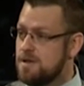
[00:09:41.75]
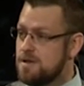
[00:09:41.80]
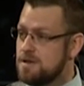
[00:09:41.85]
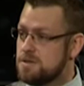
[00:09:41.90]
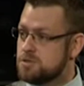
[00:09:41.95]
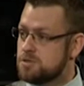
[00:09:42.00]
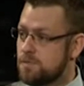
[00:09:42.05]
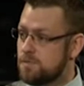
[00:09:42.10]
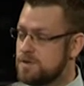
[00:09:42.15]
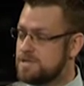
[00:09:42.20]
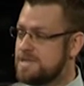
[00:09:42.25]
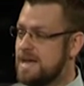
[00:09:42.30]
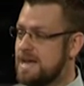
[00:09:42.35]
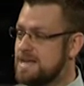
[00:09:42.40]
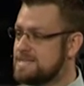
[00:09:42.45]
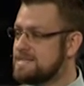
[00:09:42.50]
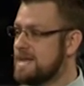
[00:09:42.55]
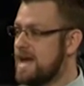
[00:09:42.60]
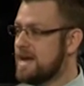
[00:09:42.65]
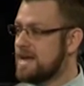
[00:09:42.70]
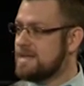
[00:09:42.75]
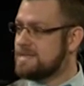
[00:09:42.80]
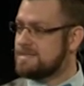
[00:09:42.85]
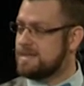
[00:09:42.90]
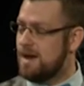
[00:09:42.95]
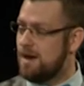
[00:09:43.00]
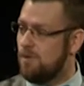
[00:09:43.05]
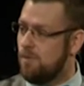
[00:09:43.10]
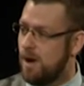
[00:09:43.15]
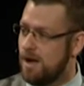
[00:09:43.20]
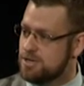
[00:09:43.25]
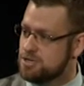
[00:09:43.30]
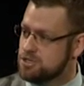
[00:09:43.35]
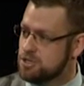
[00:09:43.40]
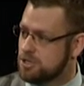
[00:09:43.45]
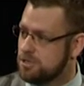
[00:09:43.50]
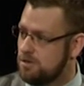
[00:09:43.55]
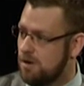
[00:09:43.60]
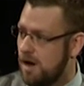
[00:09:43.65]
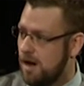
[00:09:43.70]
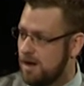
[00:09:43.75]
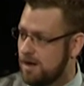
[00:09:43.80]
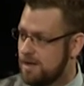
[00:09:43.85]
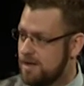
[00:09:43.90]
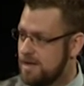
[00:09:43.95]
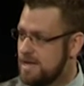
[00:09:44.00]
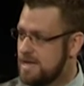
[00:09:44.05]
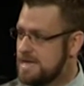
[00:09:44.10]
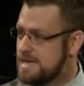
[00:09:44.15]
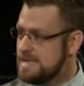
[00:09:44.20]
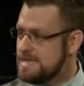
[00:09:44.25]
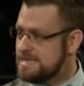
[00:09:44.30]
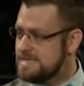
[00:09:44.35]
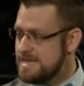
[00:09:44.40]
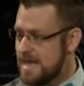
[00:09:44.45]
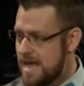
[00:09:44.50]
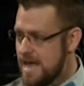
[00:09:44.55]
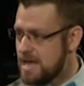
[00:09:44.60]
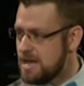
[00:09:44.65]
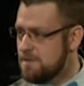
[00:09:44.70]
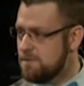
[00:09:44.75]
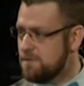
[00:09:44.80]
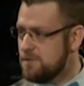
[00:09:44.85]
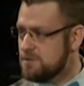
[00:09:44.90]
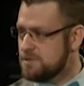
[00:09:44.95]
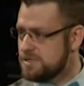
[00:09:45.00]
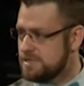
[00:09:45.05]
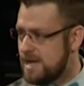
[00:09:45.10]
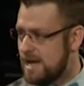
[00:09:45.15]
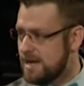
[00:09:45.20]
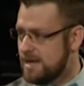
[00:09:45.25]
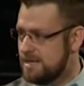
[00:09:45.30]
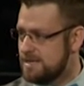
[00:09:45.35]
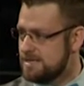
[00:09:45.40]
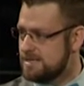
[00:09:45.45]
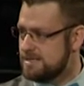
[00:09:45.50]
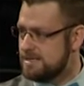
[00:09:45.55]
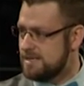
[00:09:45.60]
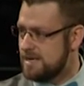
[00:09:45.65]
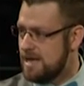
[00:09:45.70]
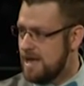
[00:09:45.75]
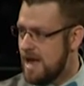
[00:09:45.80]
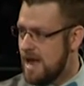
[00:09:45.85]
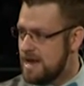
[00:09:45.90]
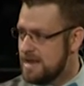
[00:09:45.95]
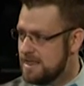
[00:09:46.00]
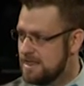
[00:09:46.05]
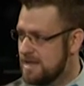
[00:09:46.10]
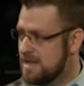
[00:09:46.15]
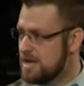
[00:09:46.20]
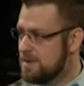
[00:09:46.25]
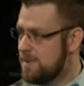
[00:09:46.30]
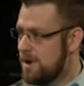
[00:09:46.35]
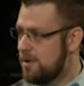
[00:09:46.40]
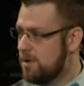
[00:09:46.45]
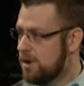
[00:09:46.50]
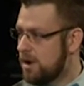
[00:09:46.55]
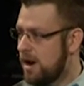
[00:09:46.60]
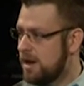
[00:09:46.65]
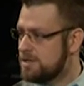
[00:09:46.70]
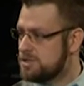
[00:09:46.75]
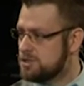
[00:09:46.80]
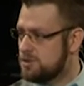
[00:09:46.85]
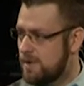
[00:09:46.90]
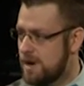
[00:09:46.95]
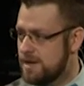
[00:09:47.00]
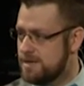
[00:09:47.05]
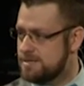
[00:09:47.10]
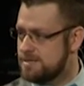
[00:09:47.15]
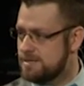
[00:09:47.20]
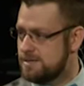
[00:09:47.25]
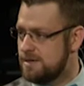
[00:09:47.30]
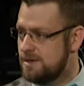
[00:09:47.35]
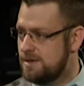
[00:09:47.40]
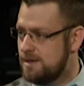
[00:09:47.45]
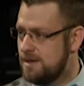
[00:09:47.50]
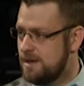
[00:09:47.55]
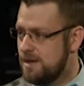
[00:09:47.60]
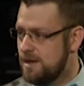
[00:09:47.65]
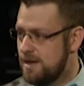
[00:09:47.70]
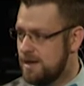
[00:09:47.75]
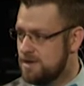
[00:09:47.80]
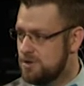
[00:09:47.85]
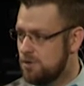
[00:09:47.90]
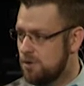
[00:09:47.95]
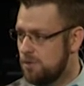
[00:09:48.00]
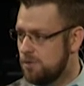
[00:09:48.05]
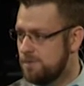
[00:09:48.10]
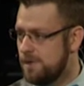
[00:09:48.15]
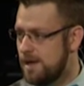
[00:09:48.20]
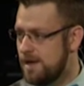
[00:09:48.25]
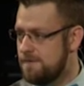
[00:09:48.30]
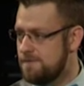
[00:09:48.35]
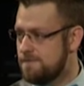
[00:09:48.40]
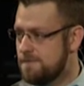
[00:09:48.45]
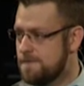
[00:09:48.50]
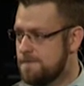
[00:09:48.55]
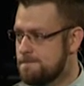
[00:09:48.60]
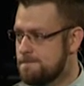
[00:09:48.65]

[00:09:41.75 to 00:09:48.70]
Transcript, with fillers: So for 10 seconds and I'll watch the clock, take a few seconds and think about God's grace in your own life.